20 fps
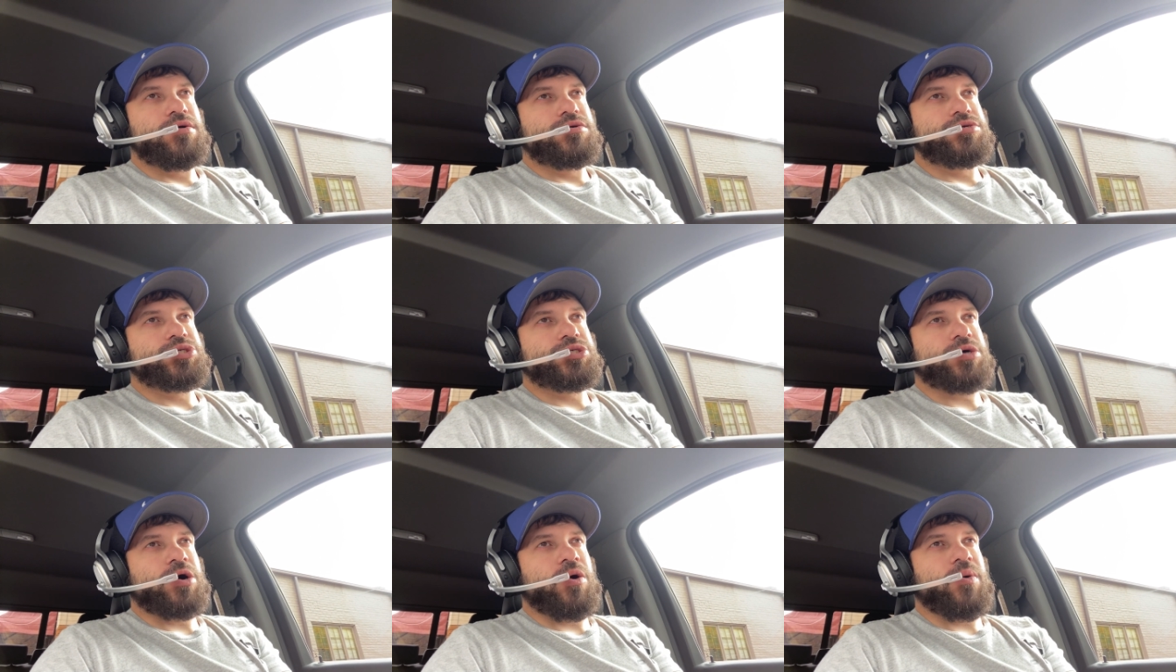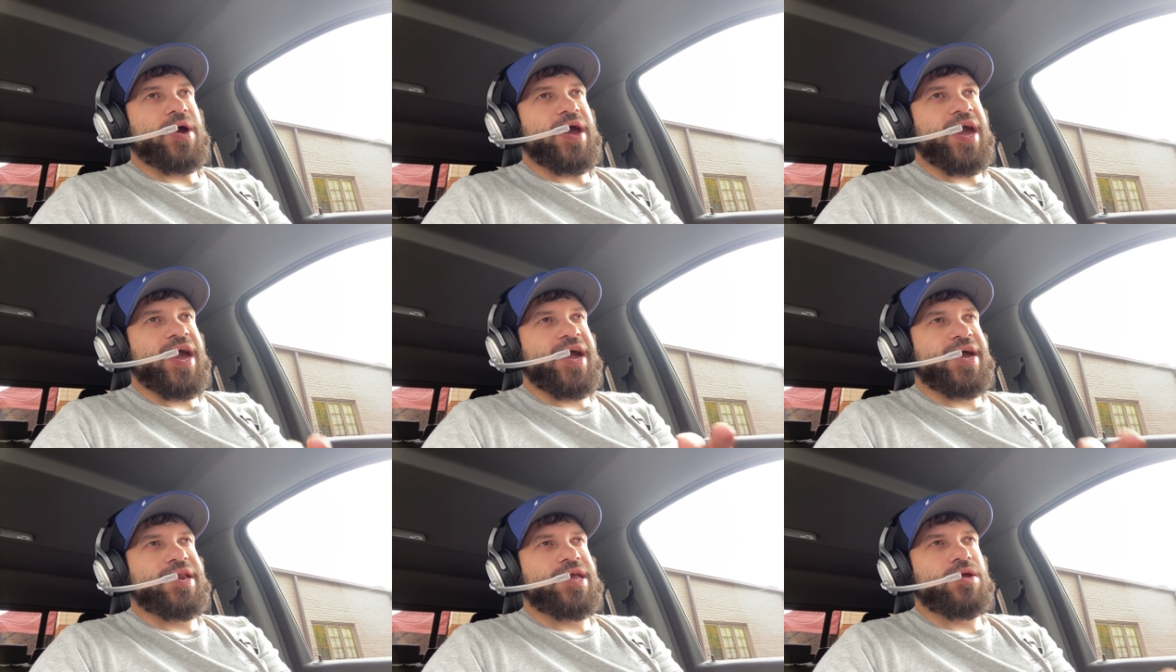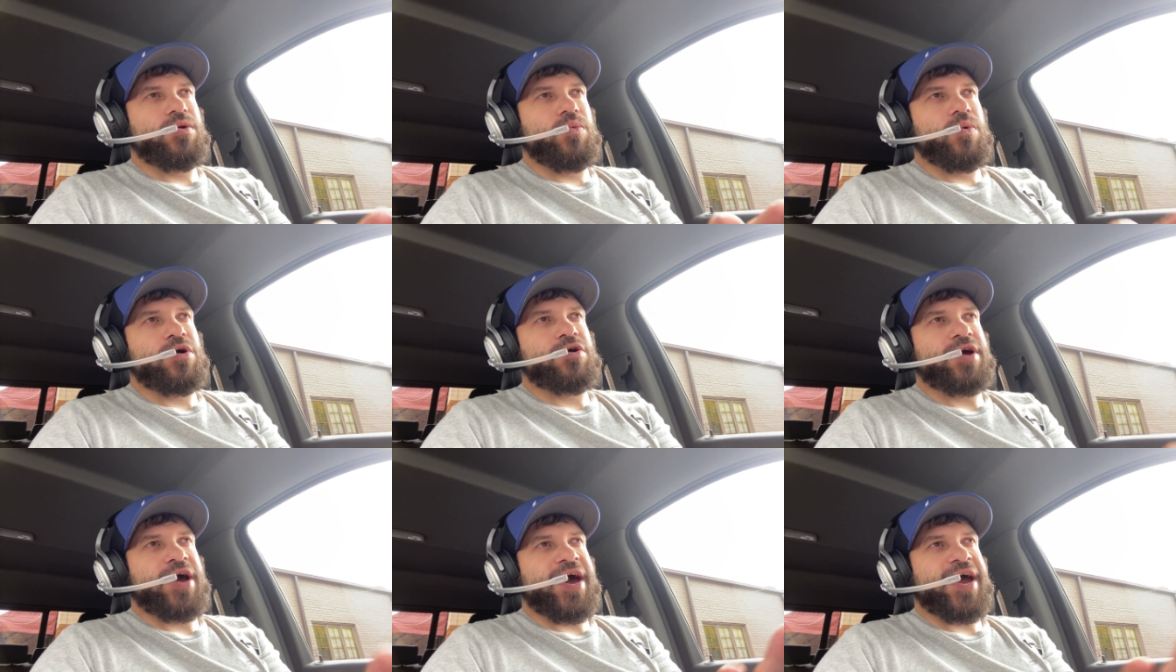So
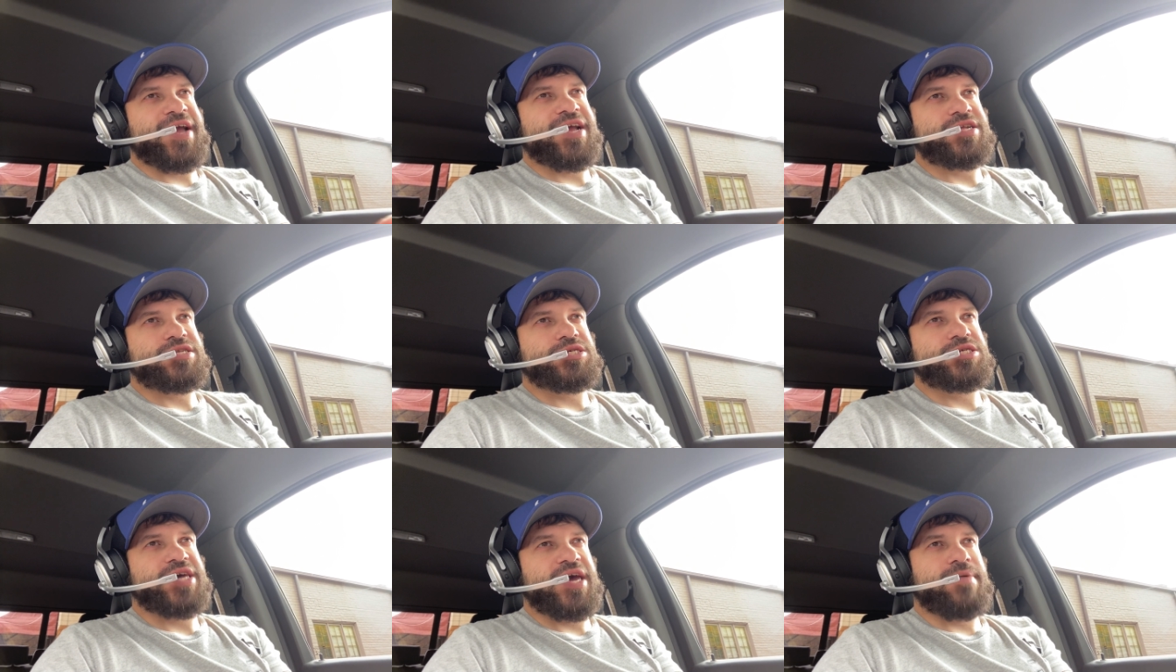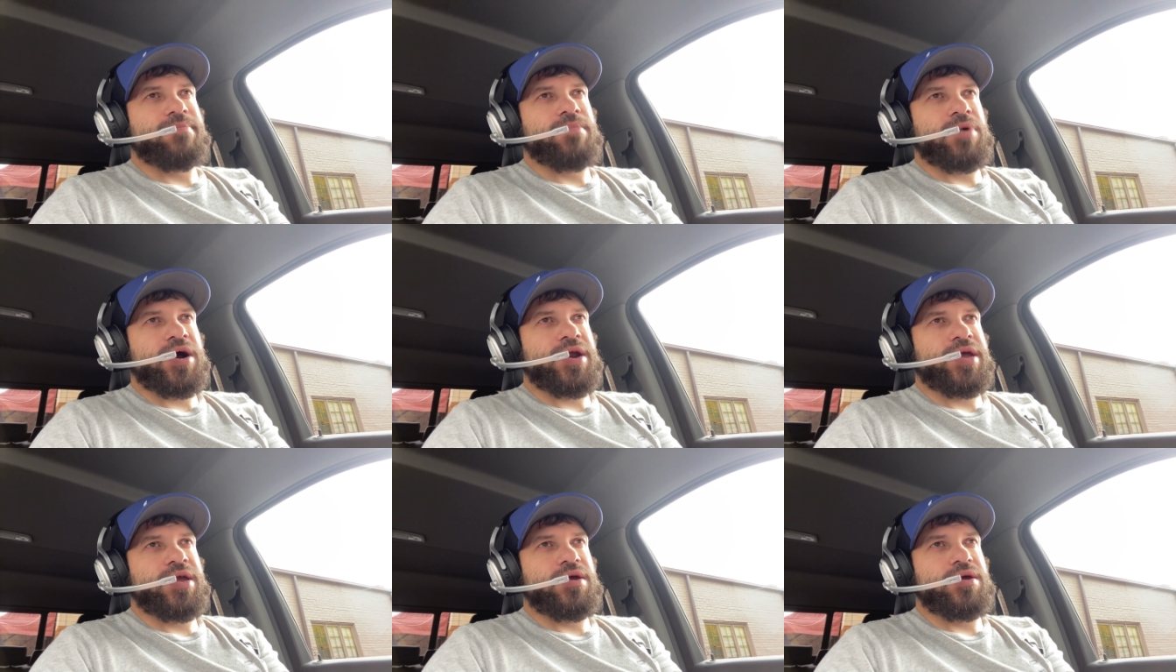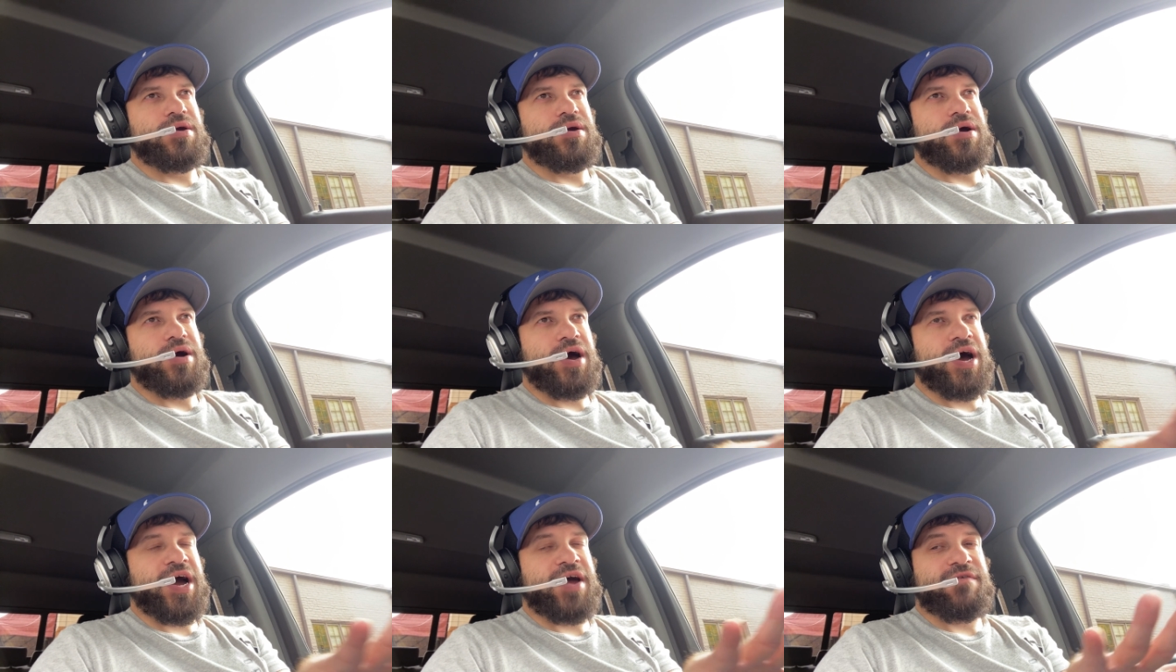anywhere I can save money
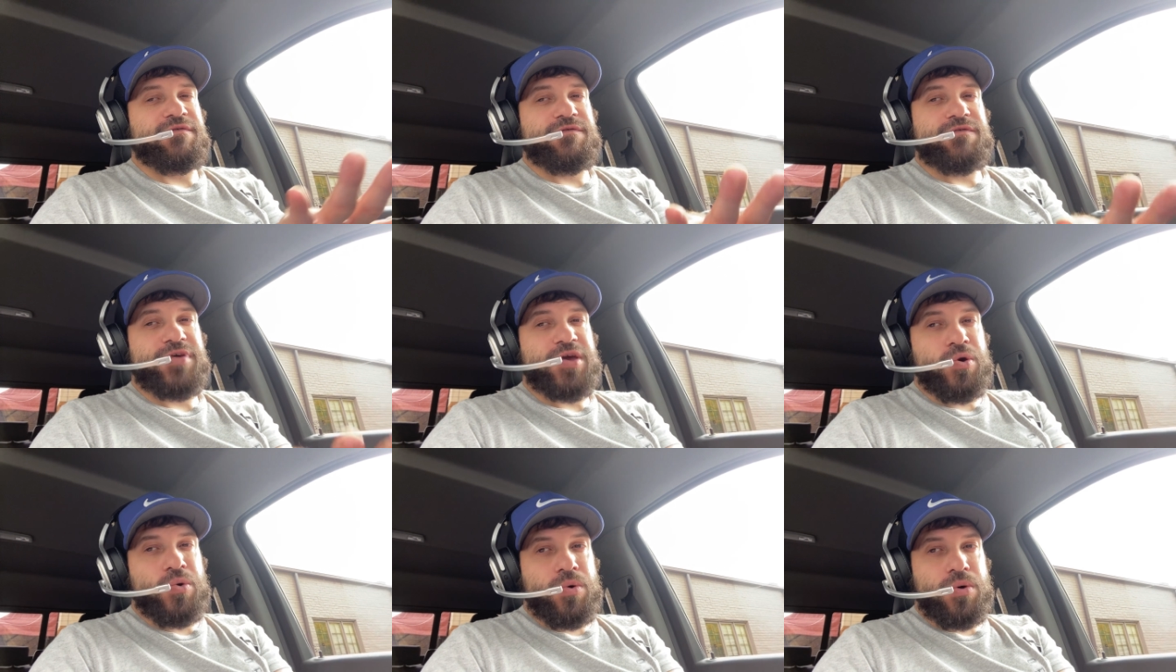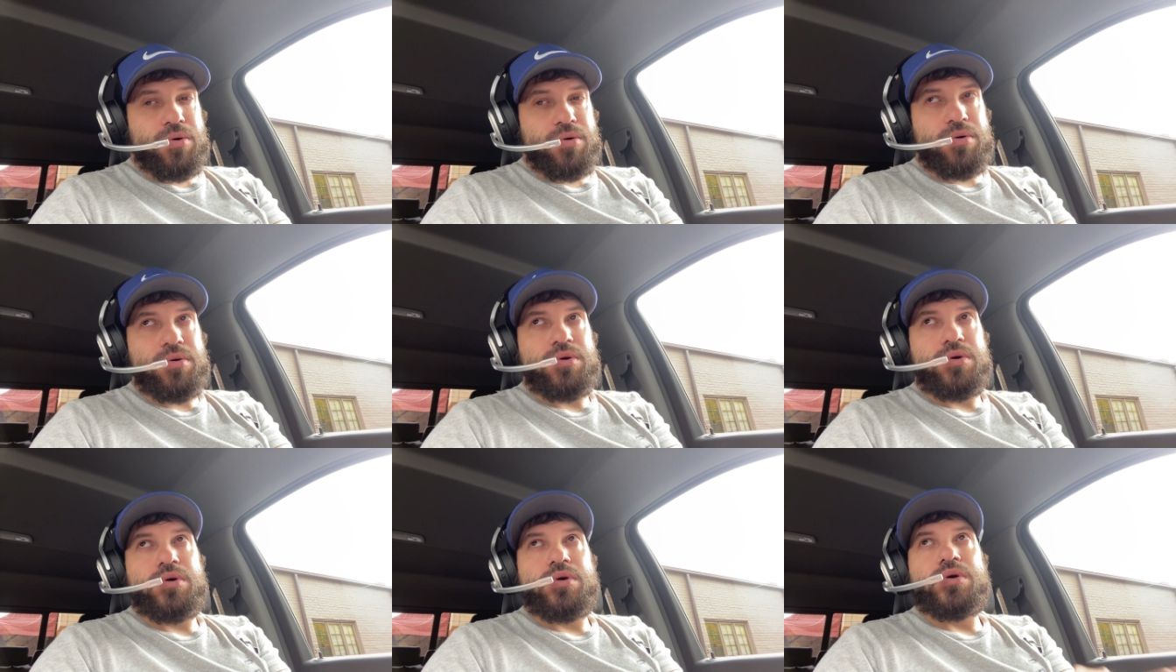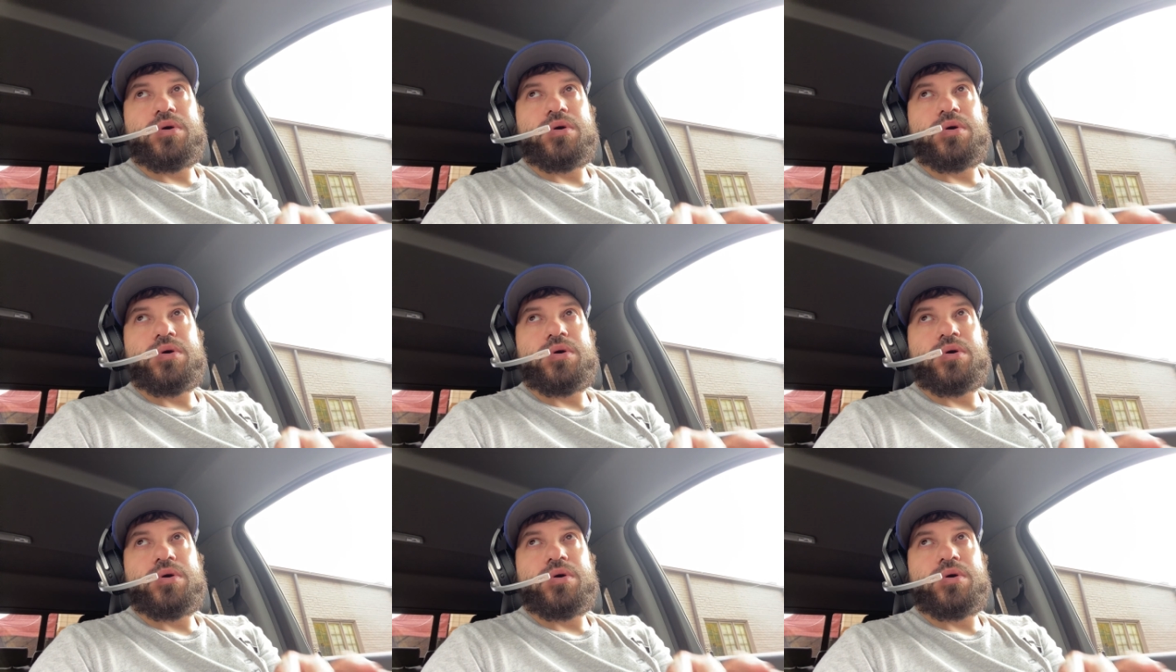on fuel,